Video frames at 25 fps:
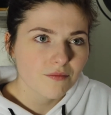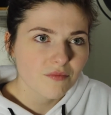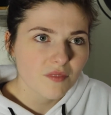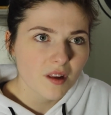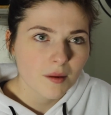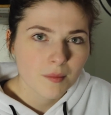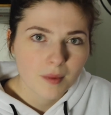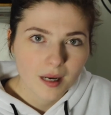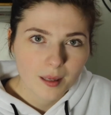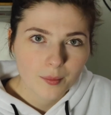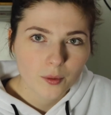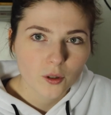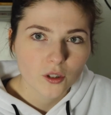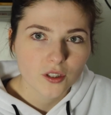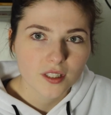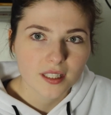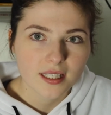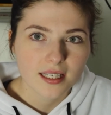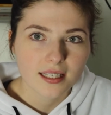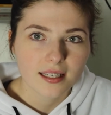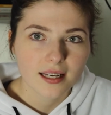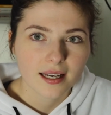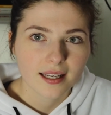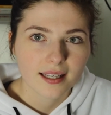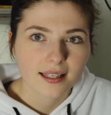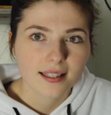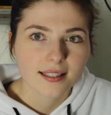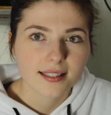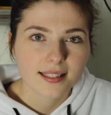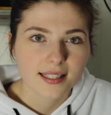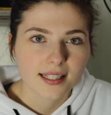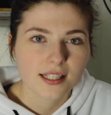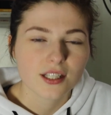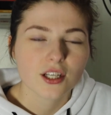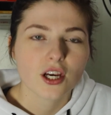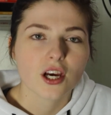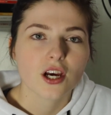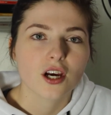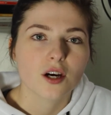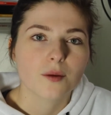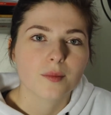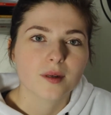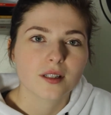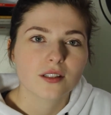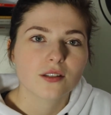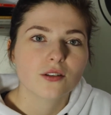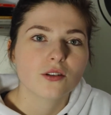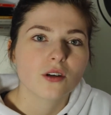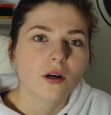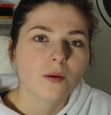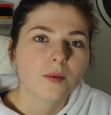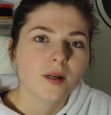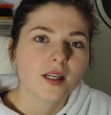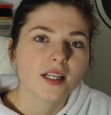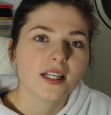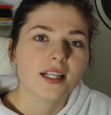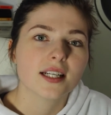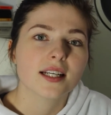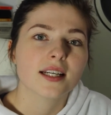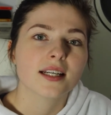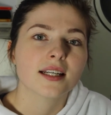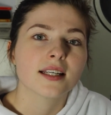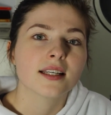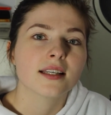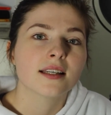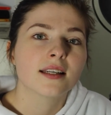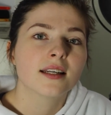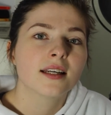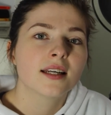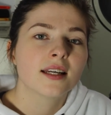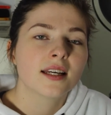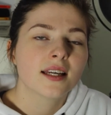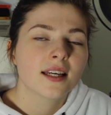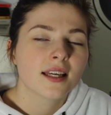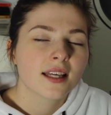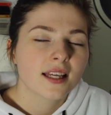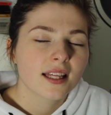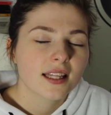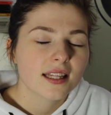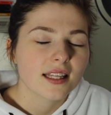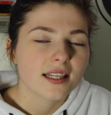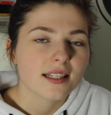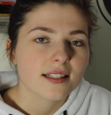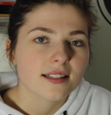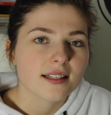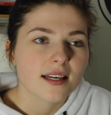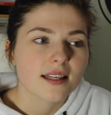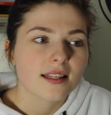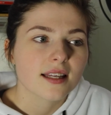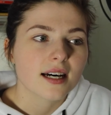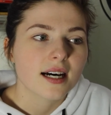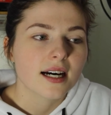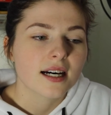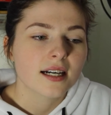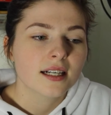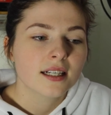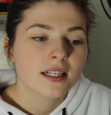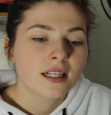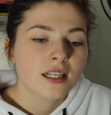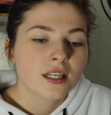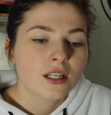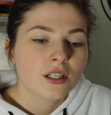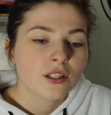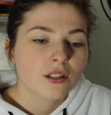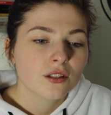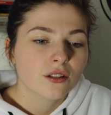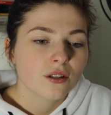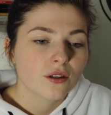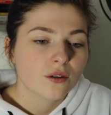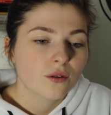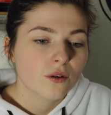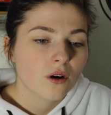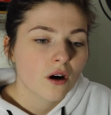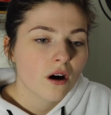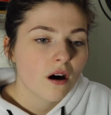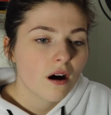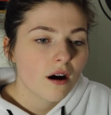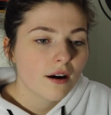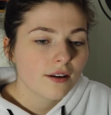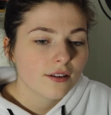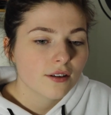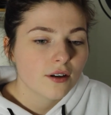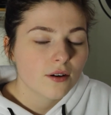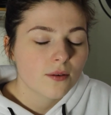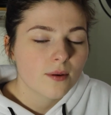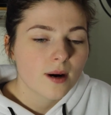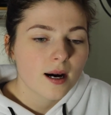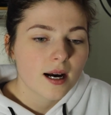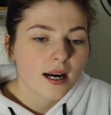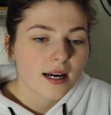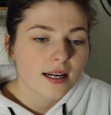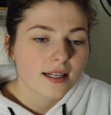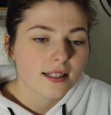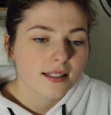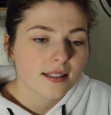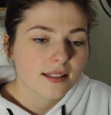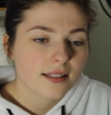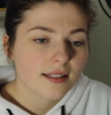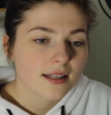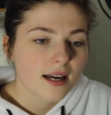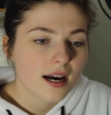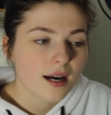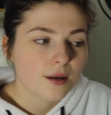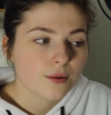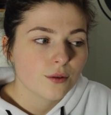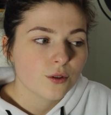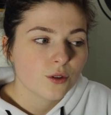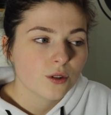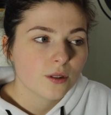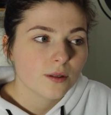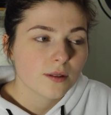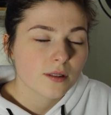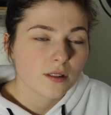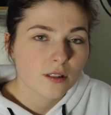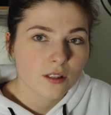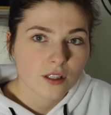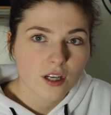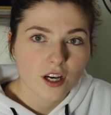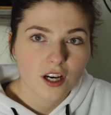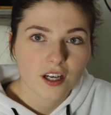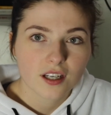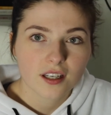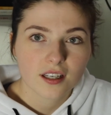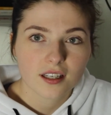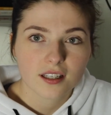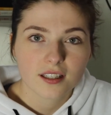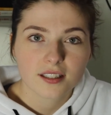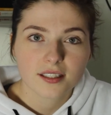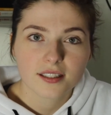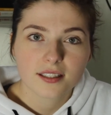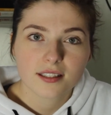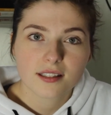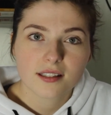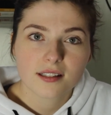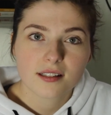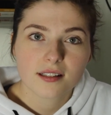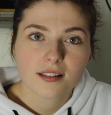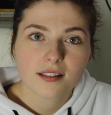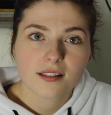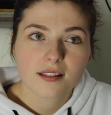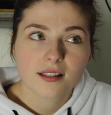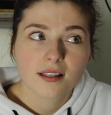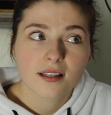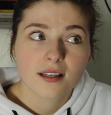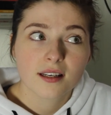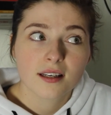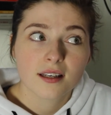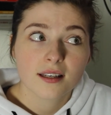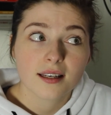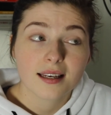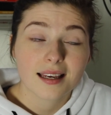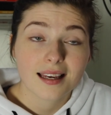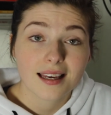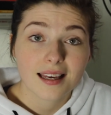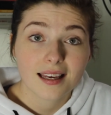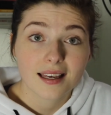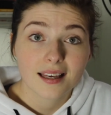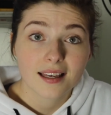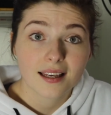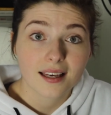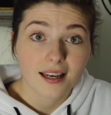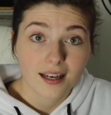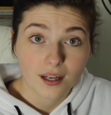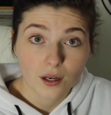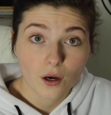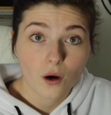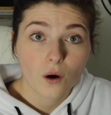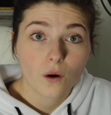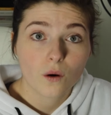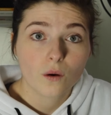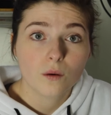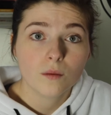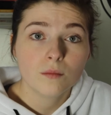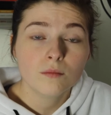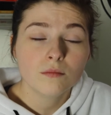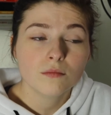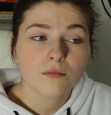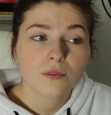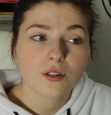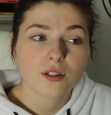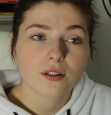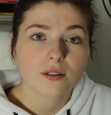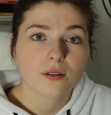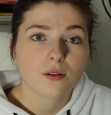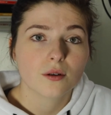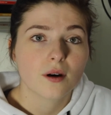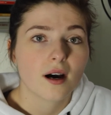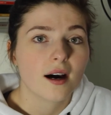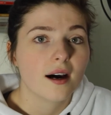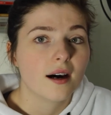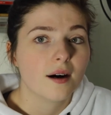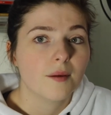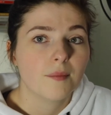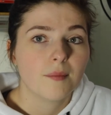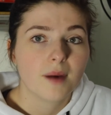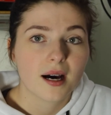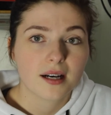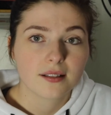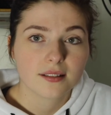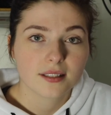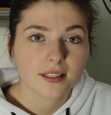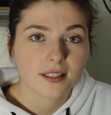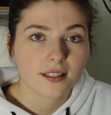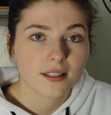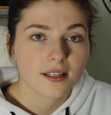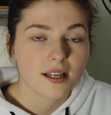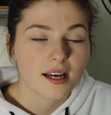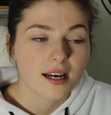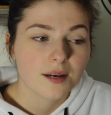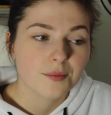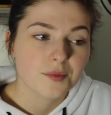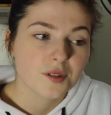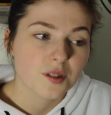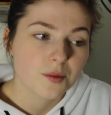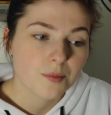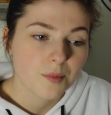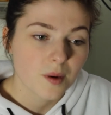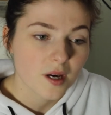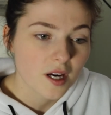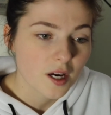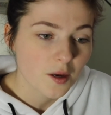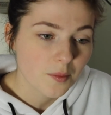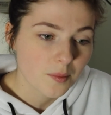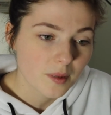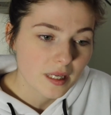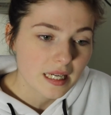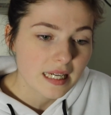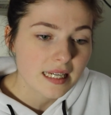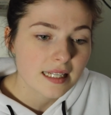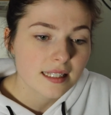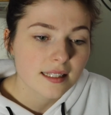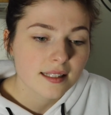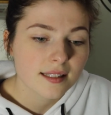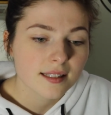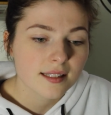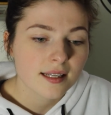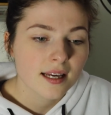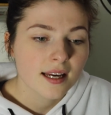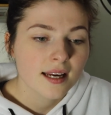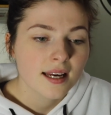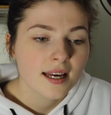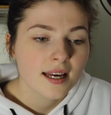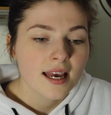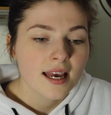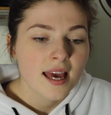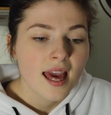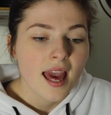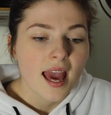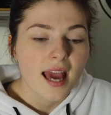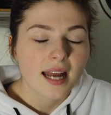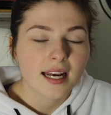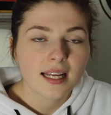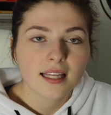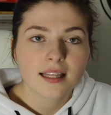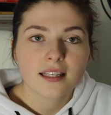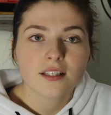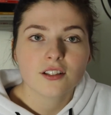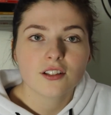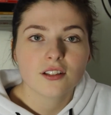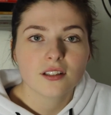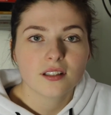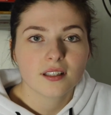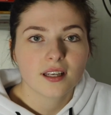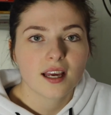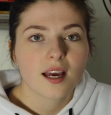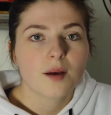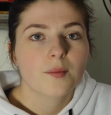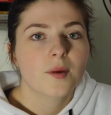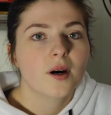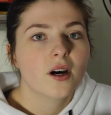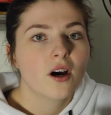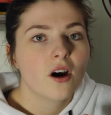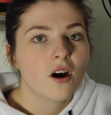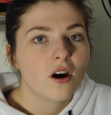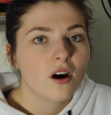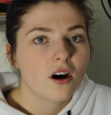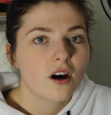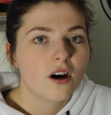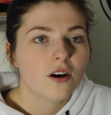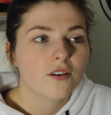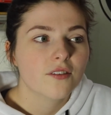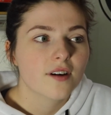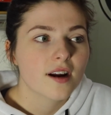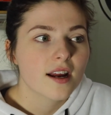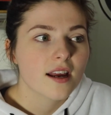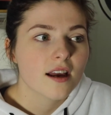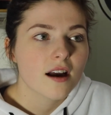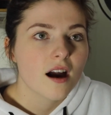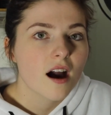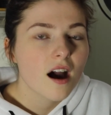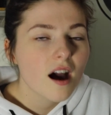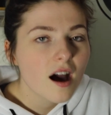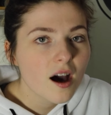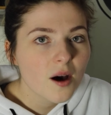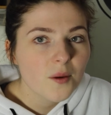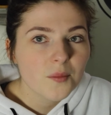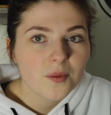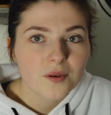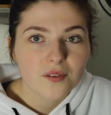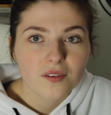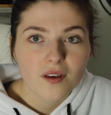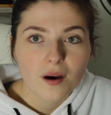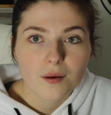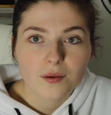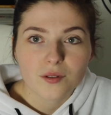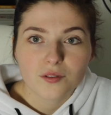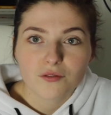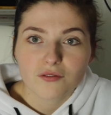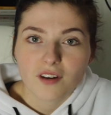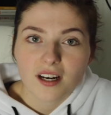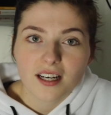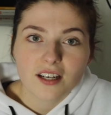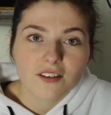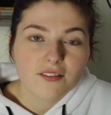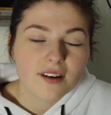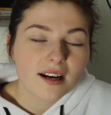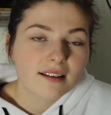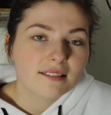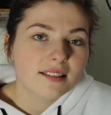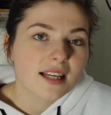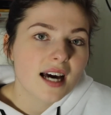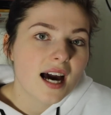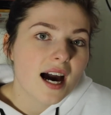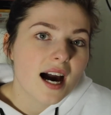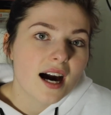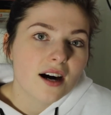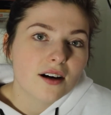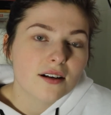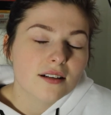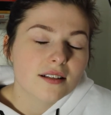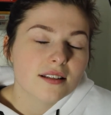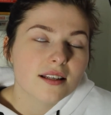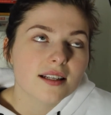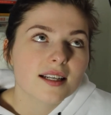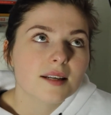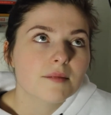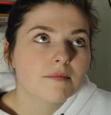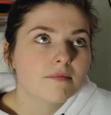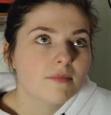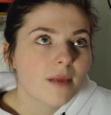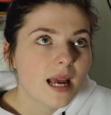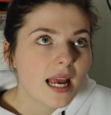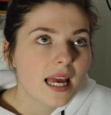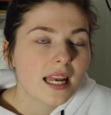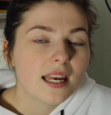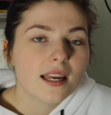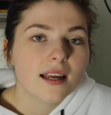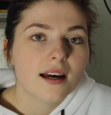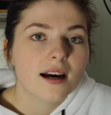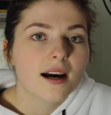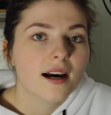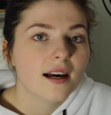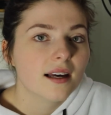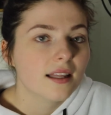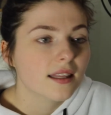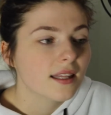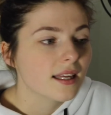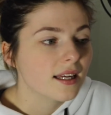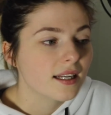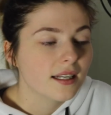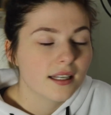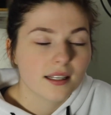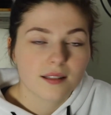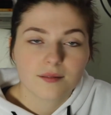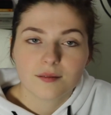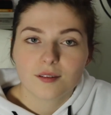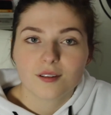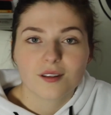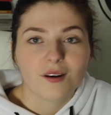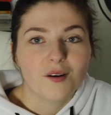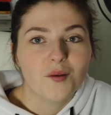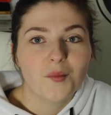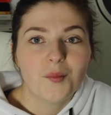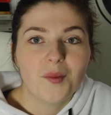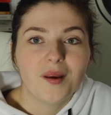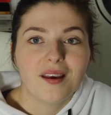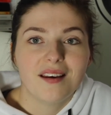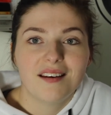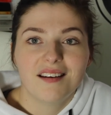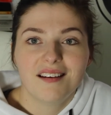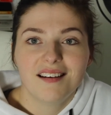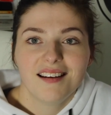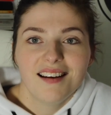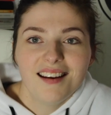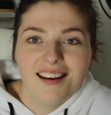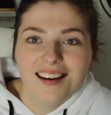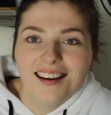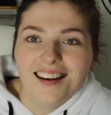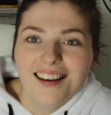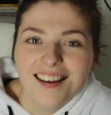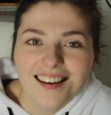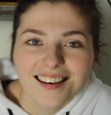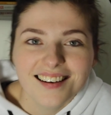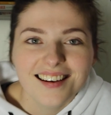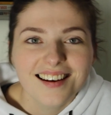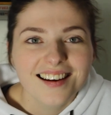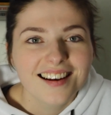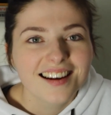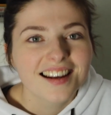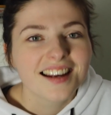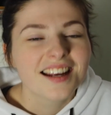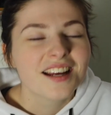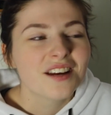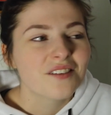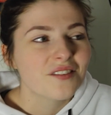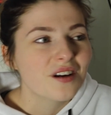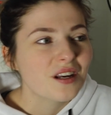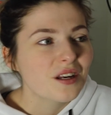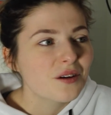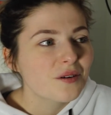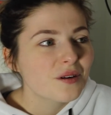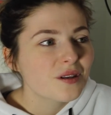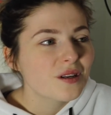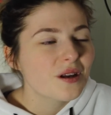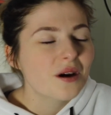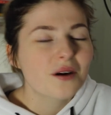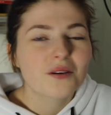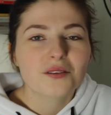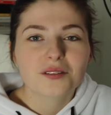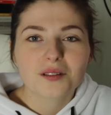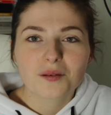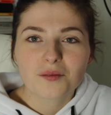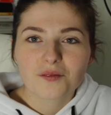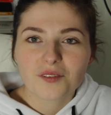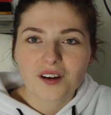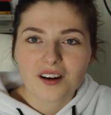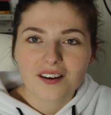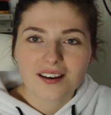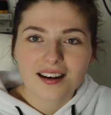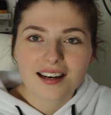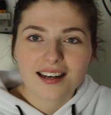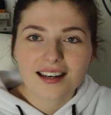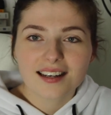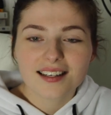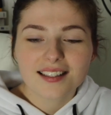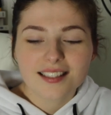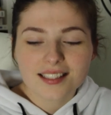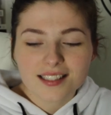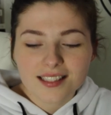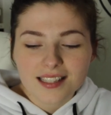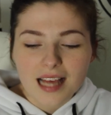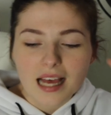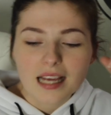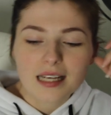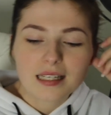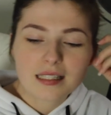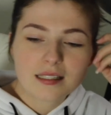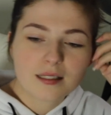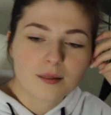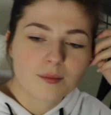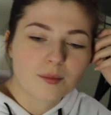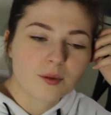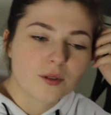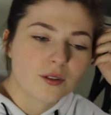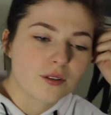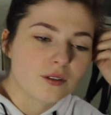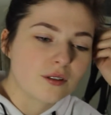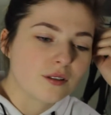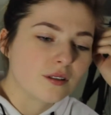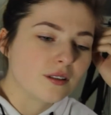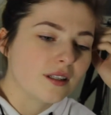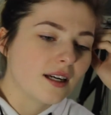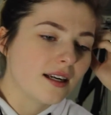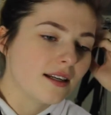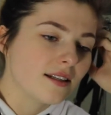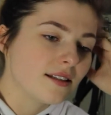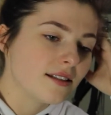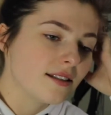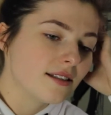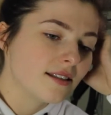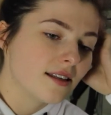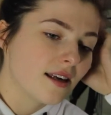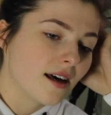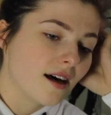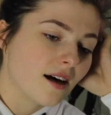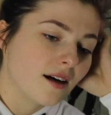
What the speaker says: my body. Like, it did hurt my stomach and things like that. So cardio wise, I was doing circuits at home, so mountain climbers, burpees, anything just to get my heart rate up. If that was running around the house like a maniac, then so be it. If anyone knows, I'm very excitable, and